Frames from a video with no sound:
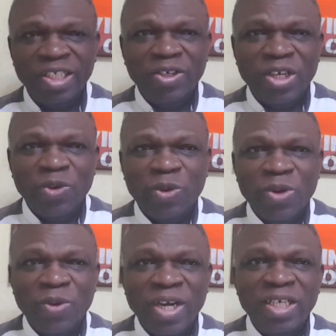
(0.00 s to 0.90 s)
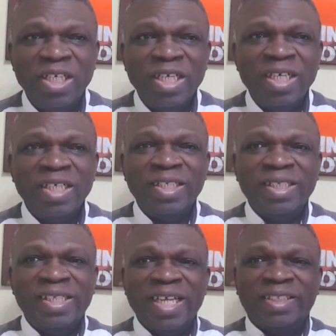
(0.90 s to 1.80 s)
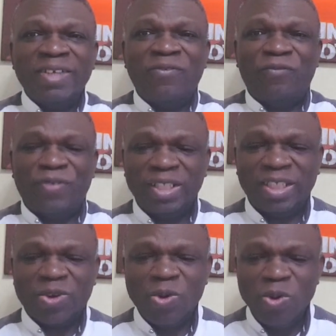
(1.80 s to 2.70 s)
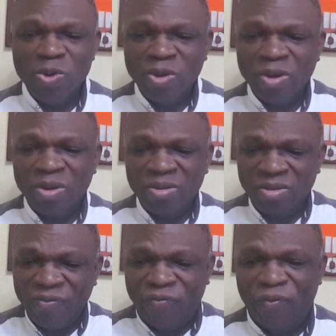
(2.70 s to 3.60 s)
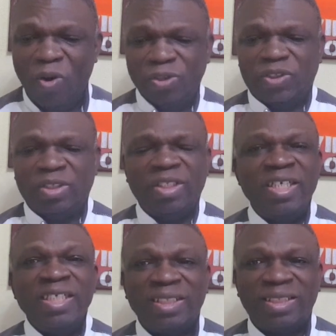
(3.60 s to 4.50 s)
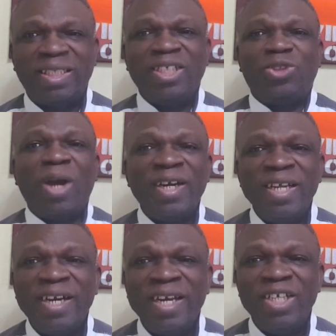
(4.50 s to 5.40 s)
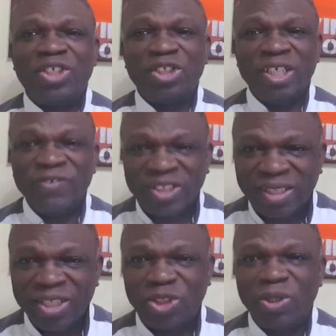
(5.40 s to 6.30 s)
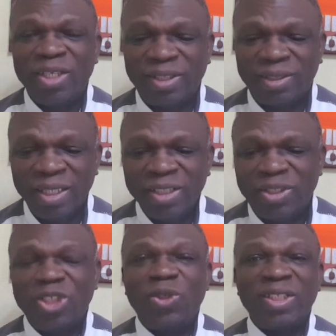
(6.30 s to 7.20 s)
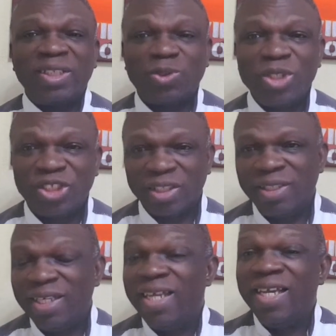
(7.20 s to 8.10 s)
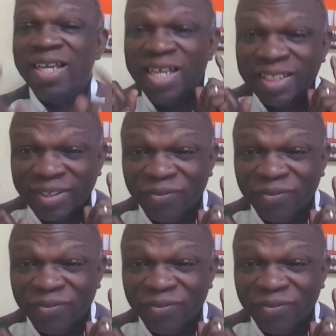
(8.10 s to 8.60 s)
there is a physical force in sexual relationship, sexual situation, is a